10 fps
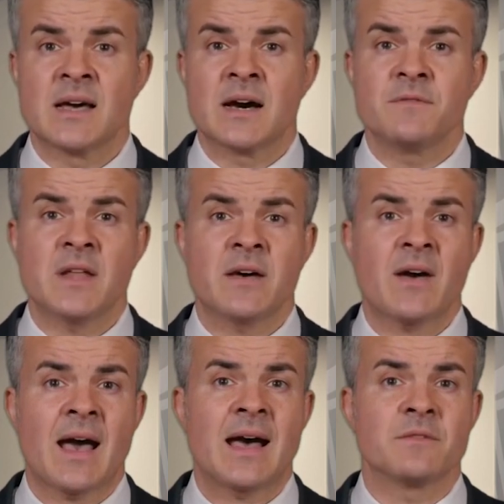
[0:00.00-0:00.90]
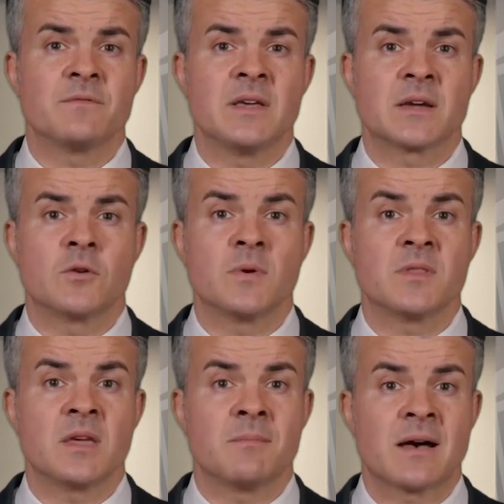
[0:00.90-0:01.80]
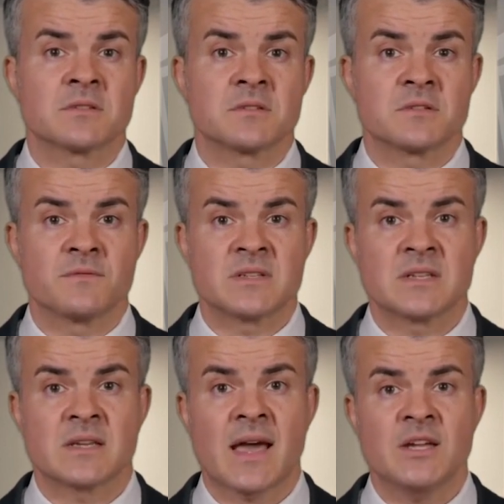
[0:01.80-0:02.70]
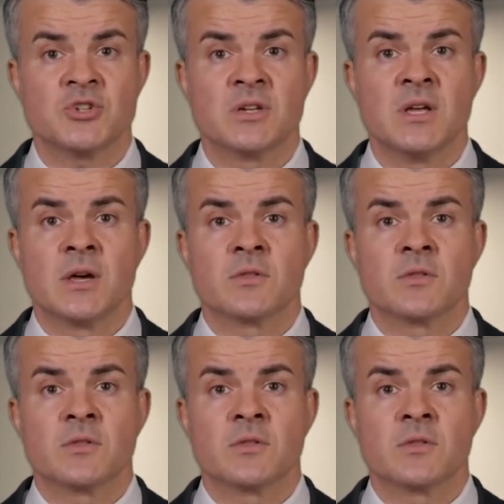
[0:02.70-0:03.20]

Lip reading: have never had a vehicle with the amount of sophistication